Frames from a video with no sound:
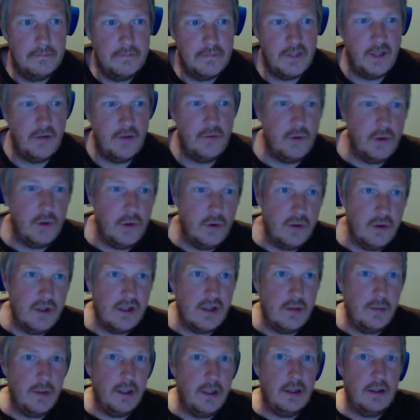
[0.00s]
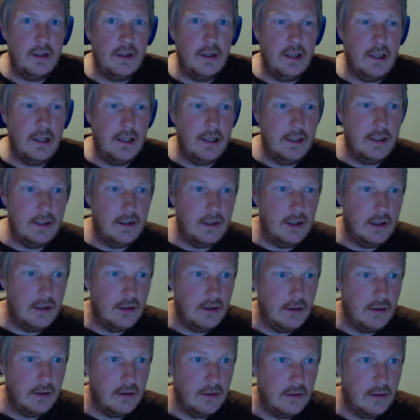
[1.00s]
Even though it's a bit delayed.
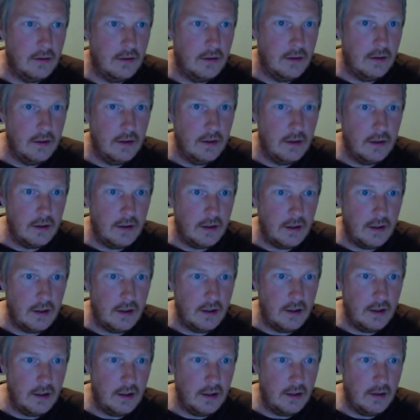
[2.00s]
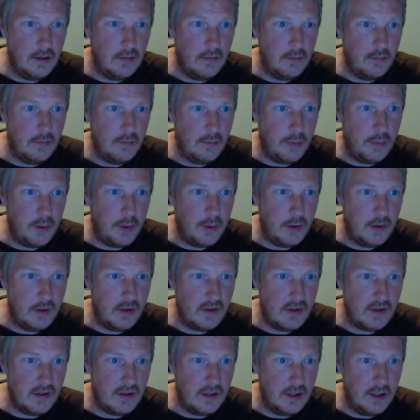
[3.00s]
Can I
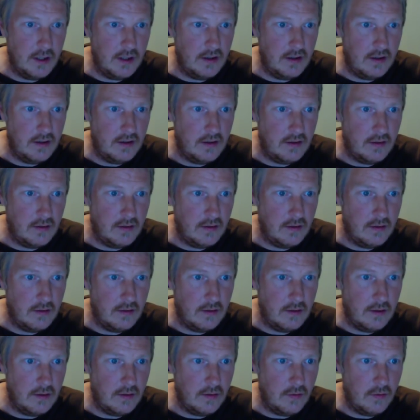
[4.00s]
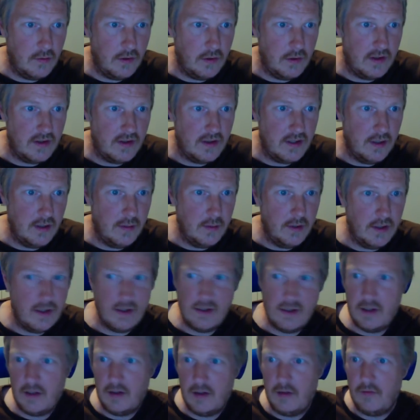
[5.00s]
pause that? I don't want to see
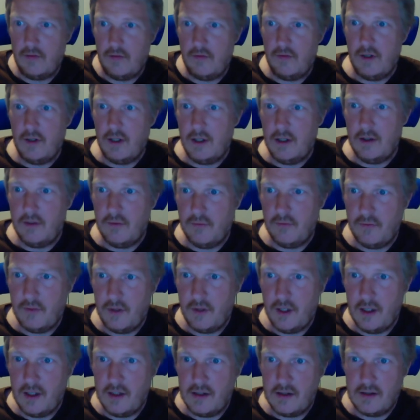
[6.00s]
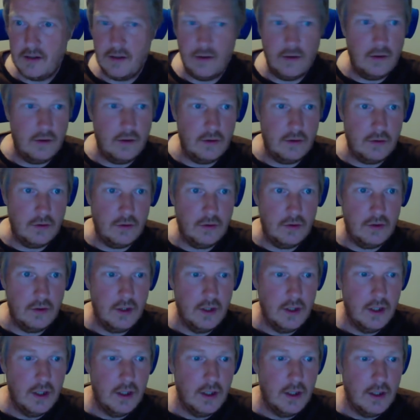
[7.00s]
myself live. It's all good.
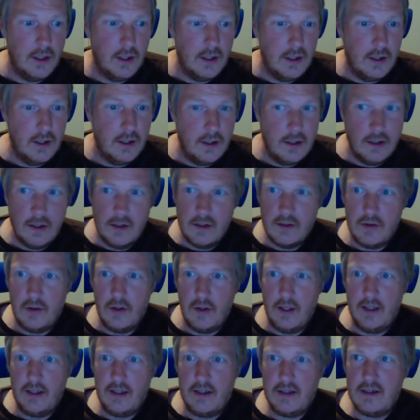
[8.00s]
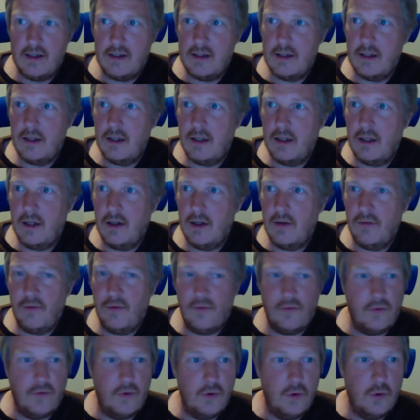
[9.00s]
So let's give a
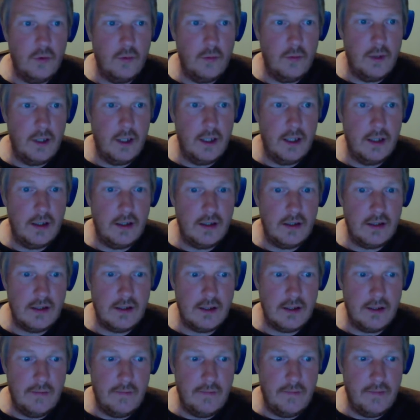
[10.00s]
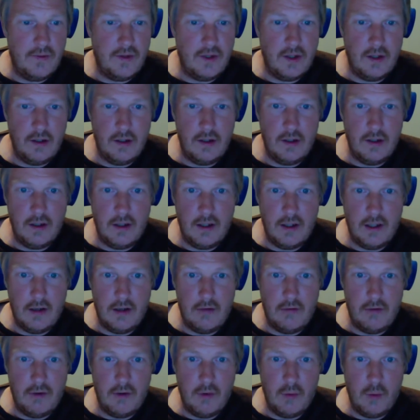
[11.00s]
few minutes until
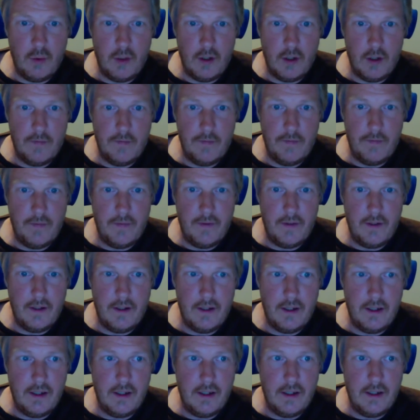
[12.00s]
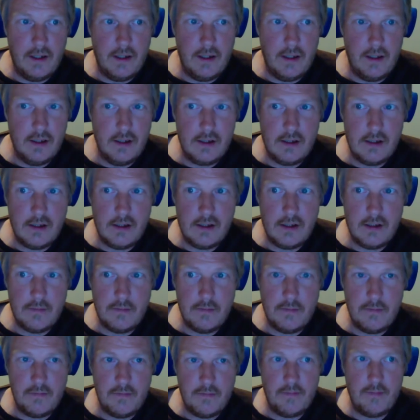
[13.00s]
everyone is
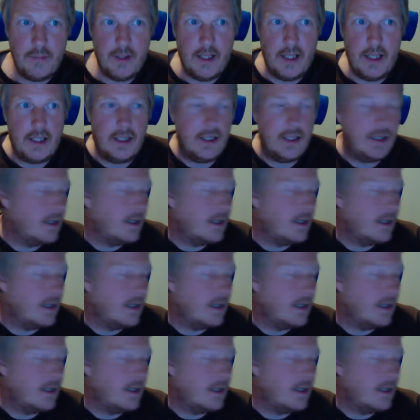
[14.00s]
back.